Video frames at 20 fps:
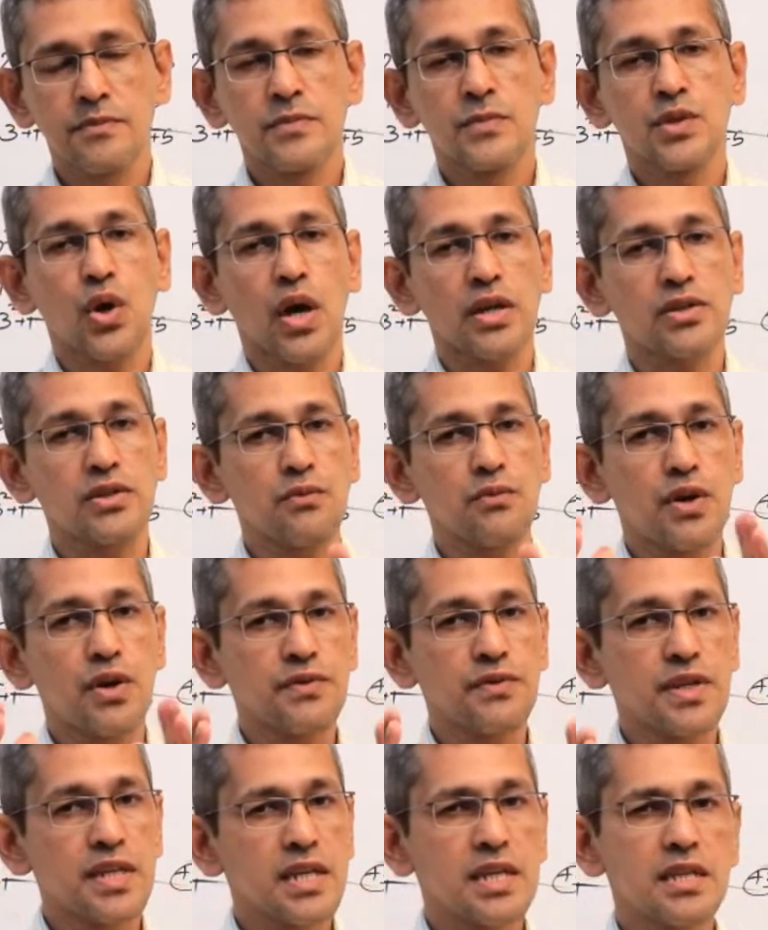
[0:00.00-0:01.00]
So actually what
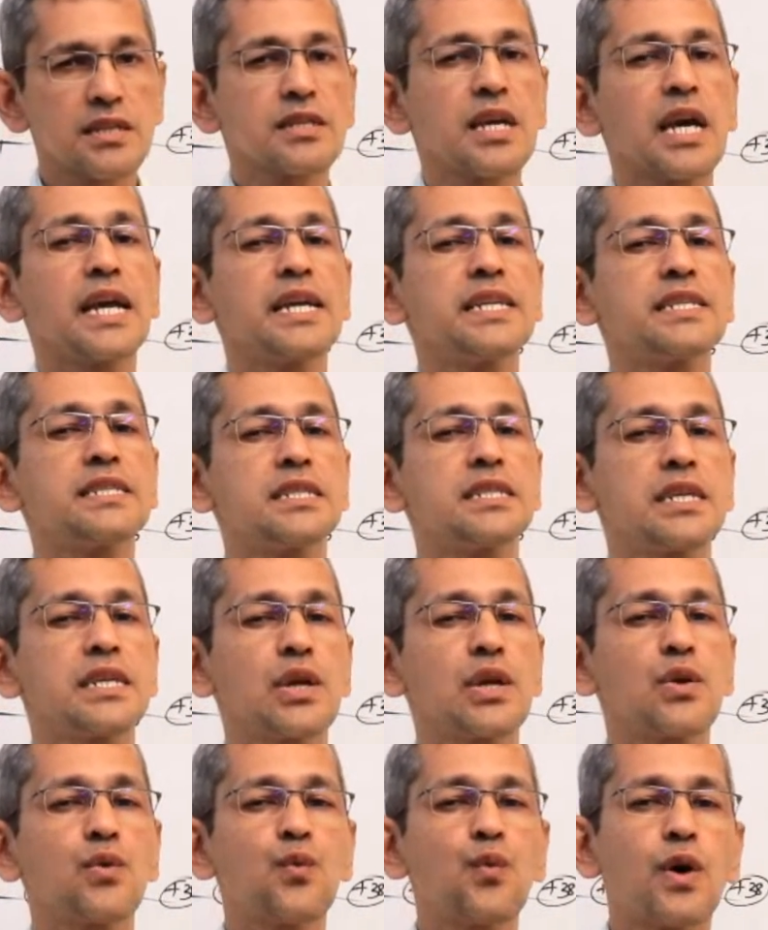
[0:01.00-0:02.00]
we need is
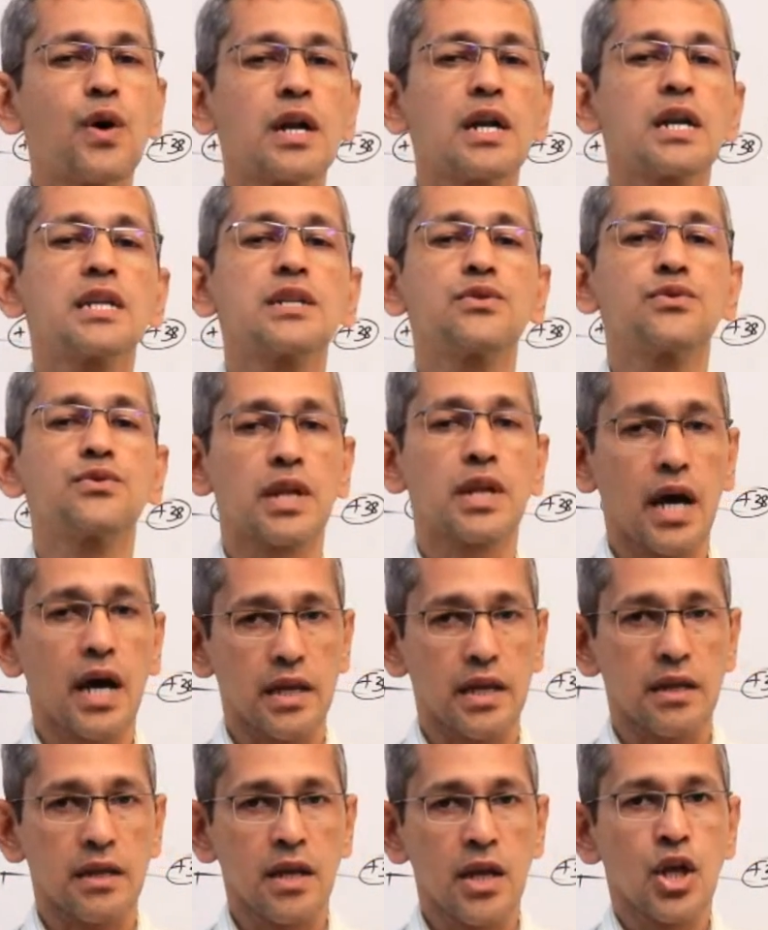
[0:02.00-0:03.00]
81 into
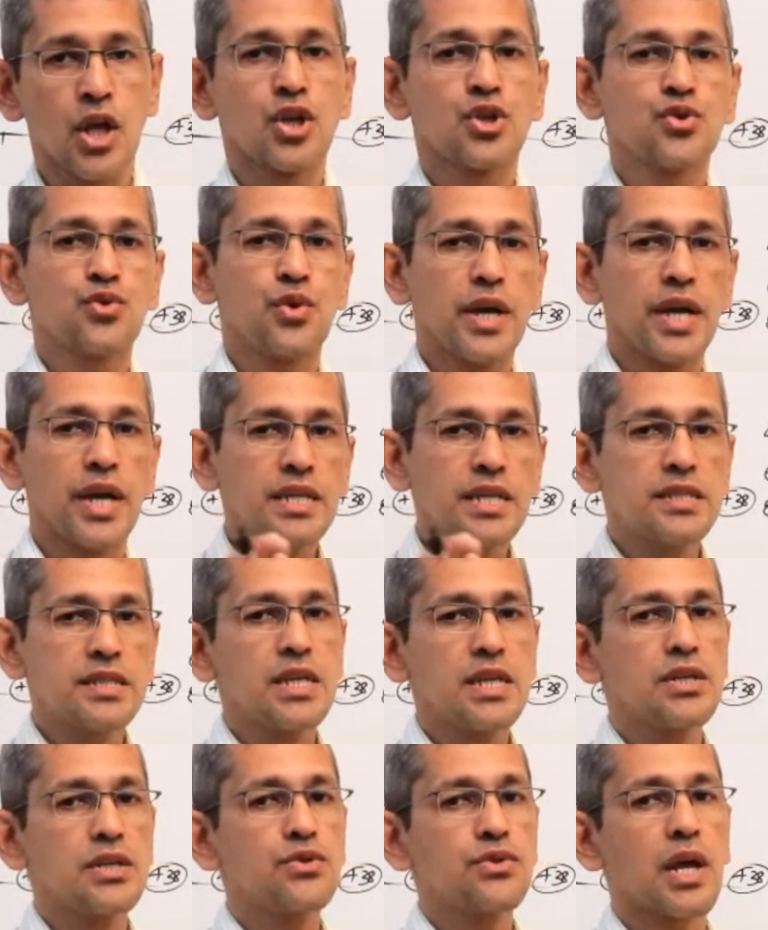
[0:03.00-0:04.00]
9. So
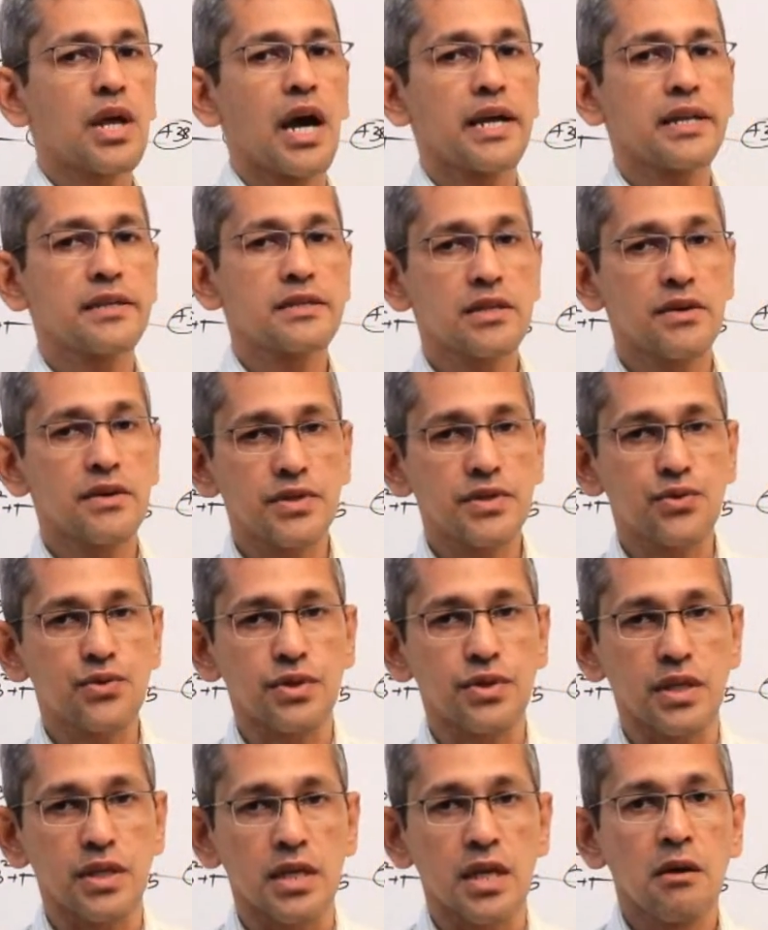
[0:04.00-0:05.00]
80 into 9,
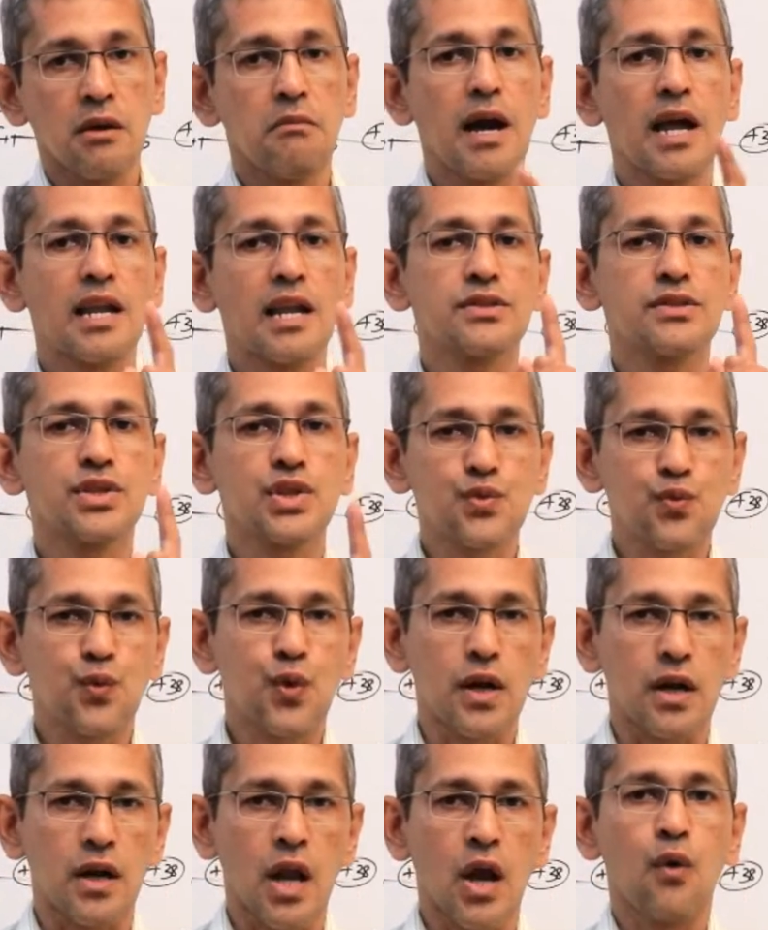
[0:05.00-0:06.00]
720. Balance is
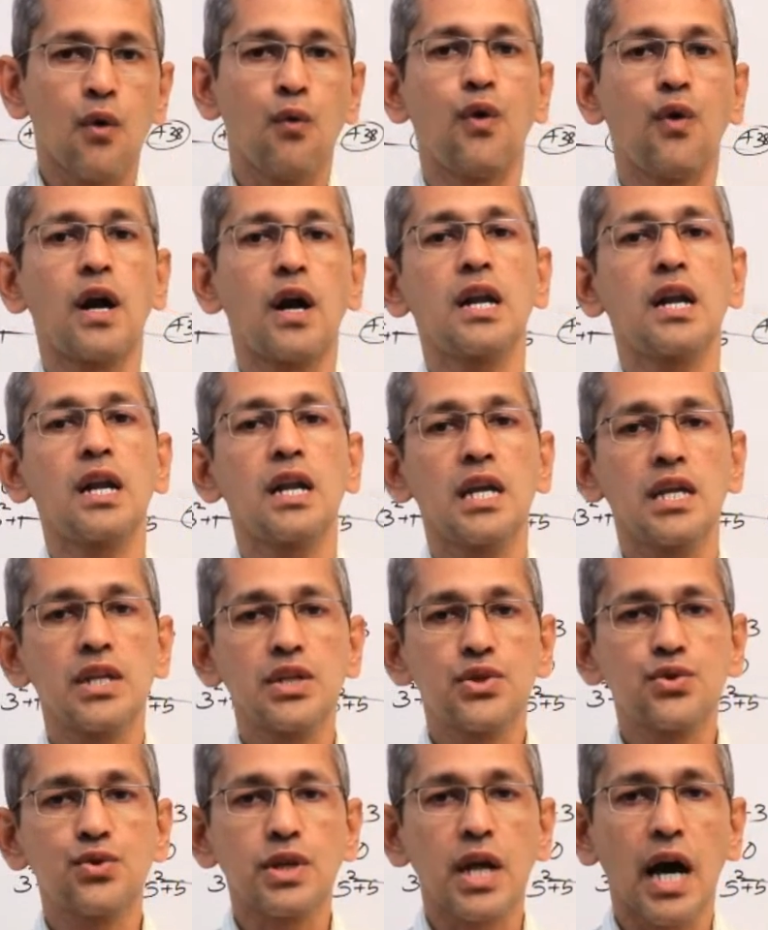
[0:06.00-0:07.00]
1. 1
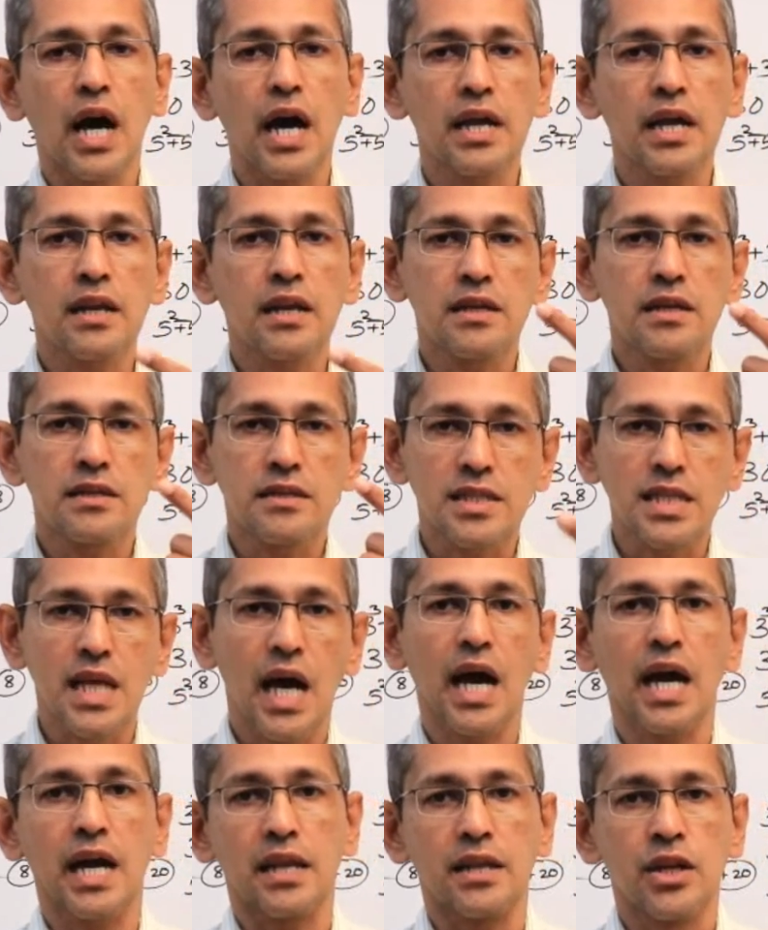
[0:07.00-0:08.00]
into 9 is
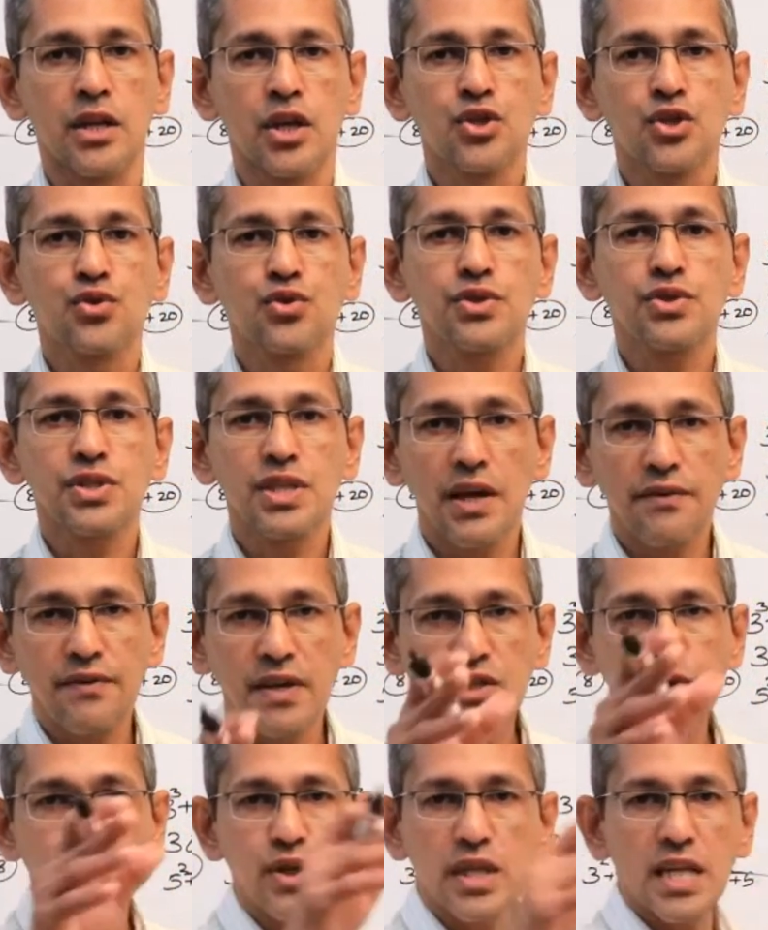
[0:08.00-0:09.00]
9. So
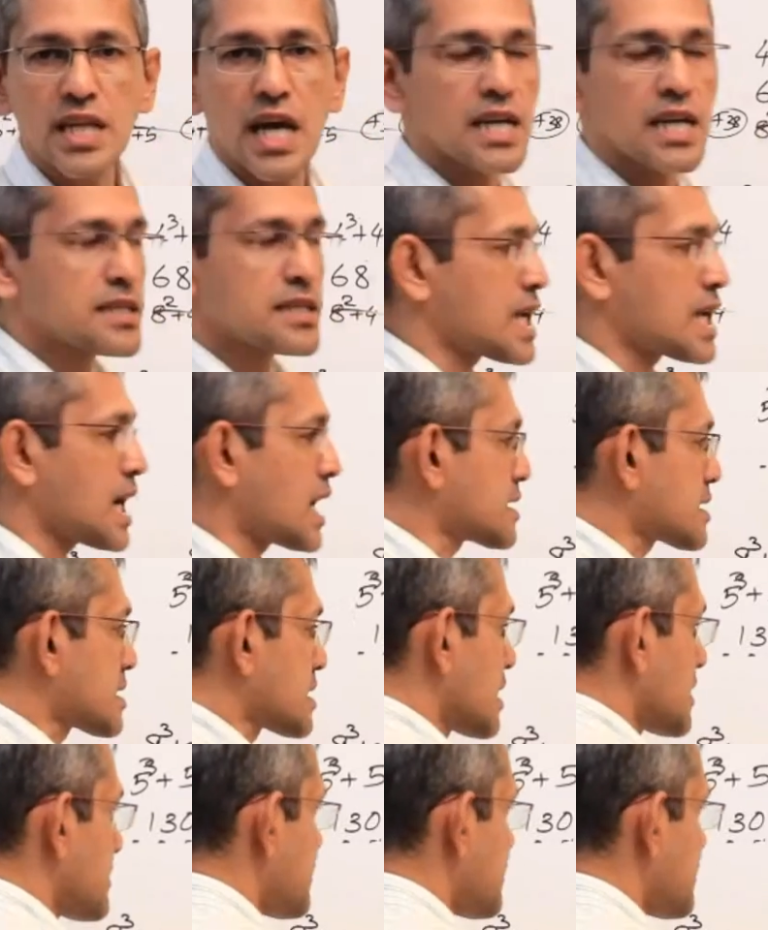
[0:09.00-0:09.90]
729 is the answer.